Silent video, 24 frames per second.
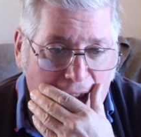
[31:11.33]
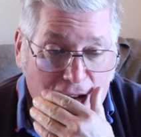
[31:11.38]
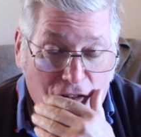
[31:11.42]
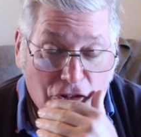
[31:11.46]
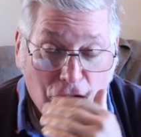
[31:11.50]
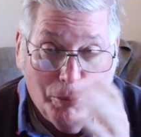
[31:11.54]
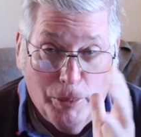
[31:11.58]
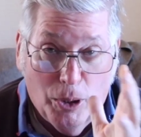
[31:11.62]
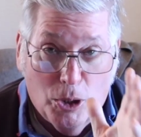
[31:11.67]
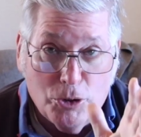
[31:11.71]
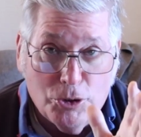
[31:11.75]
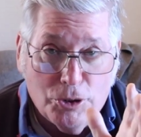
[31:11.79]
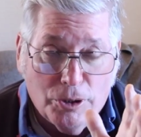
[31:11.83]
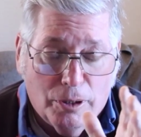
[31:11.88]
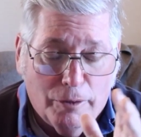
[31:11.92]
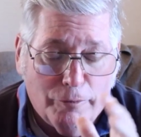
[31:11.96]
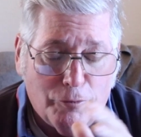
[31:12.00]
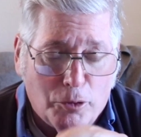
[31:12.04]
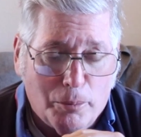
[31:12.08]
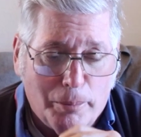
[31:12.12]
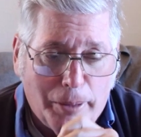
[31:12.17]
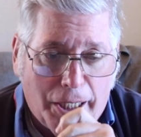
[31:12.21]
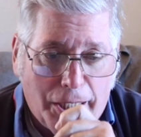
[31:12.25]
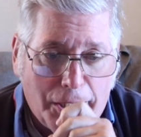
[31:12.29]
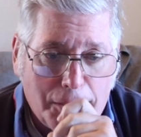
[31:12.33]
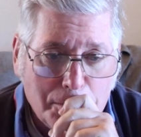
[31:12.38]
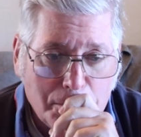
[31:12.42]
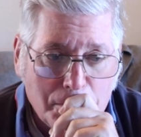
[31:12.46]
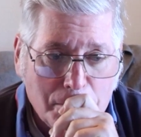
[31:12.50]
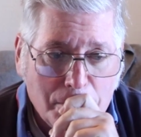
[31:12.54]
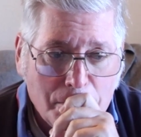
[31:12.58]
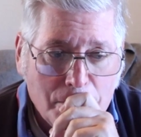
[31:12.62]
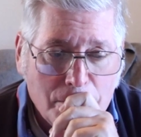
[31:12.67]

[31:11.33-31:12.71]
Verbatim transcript: It's emotional for me.